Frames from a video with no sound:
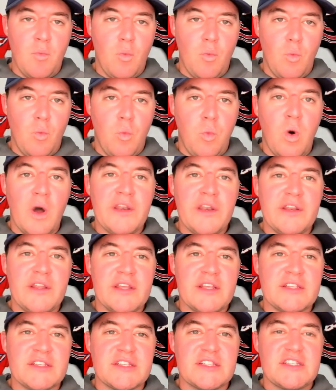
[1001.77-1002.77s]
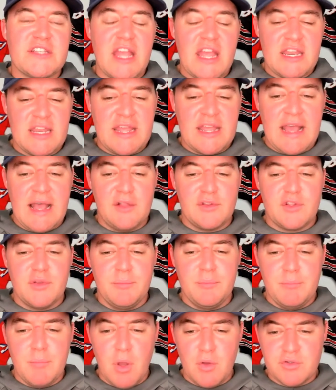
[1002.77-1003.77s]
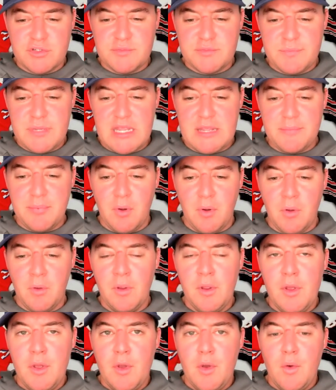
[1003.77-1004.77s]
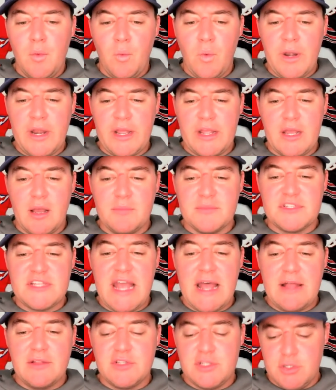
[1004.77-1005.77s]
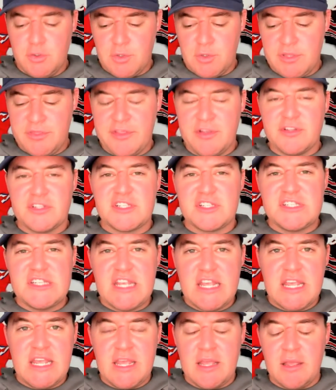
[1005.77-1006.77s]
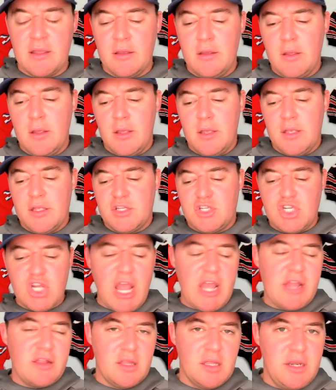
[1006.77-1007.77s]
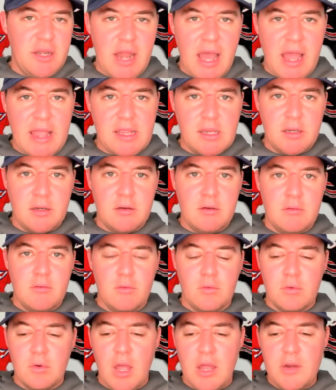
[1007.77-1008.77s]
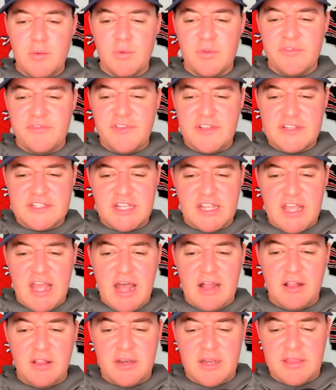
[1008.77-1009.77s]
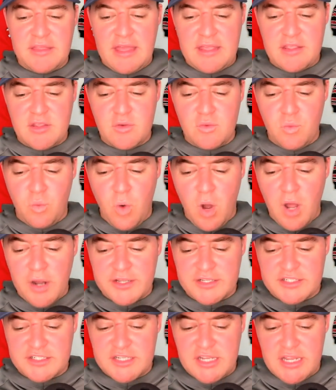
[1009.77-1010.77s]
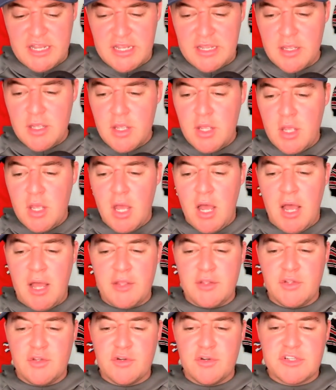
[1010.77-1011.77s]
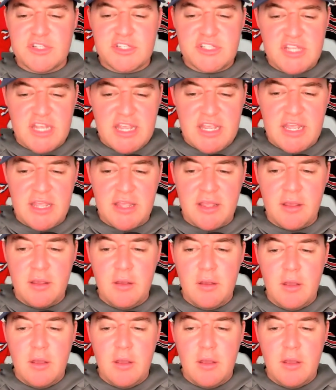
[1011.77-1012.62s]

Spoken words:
what is standing out to most people when it comes down to it. They're seeing Jalen Knighton run with physicality that you want to see. You're seeing